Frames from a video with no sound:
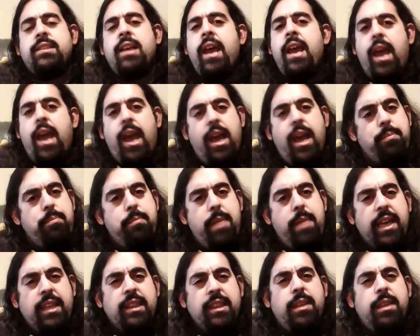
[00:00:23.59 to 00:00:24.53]
and
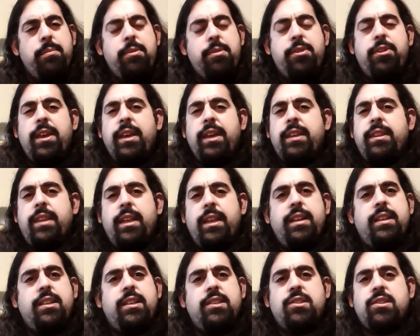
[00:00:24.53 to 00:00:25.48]
making them think that
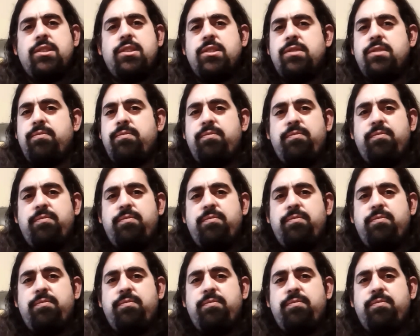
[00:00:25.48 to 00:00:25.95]
it is,